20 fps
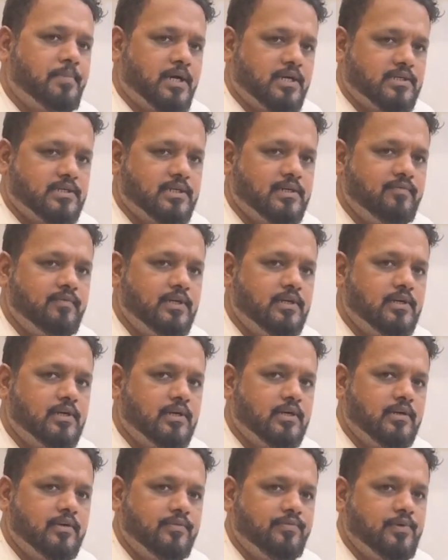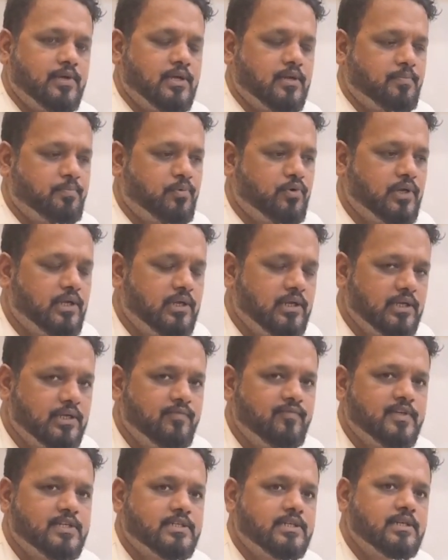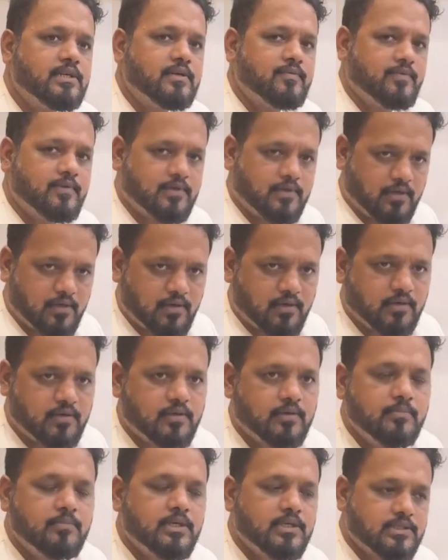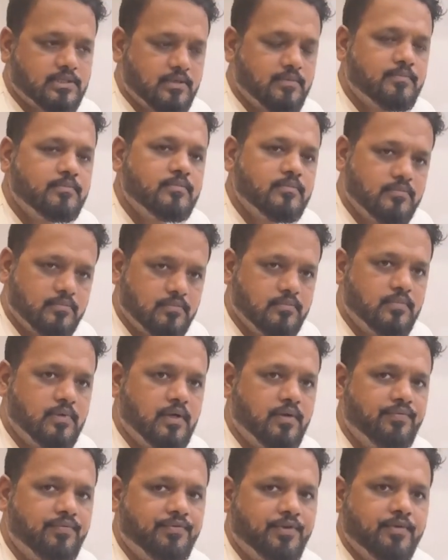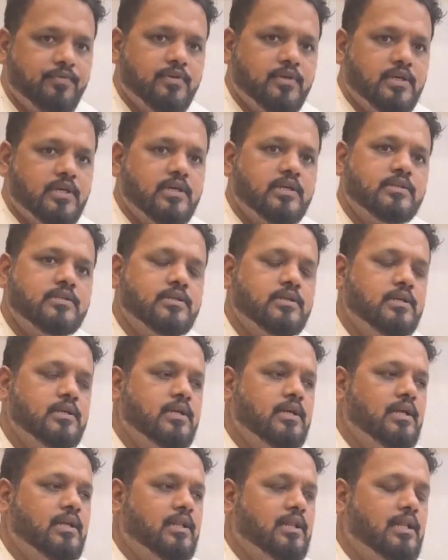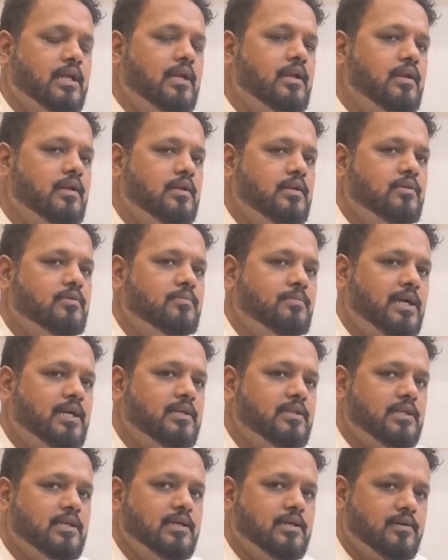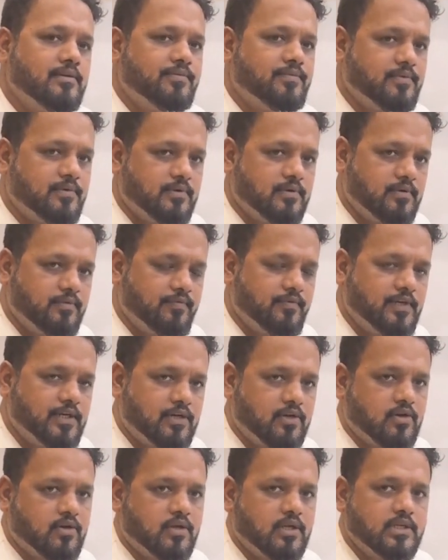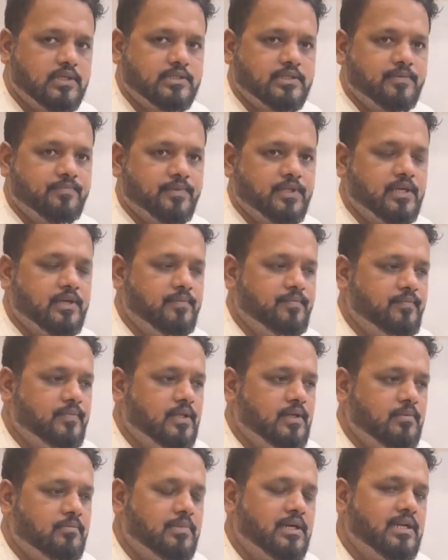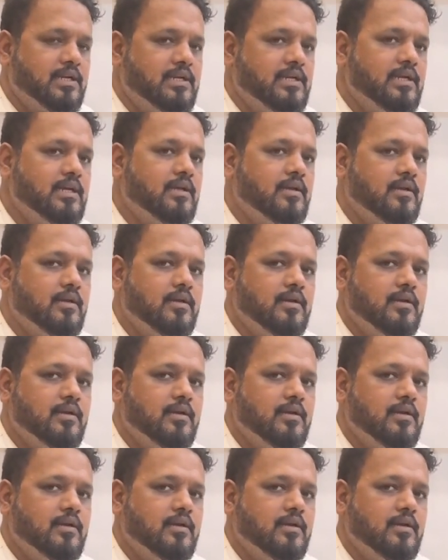partial withdrawal, if you are putting investing for long term or some few years, then you might think of withdrawing something. But here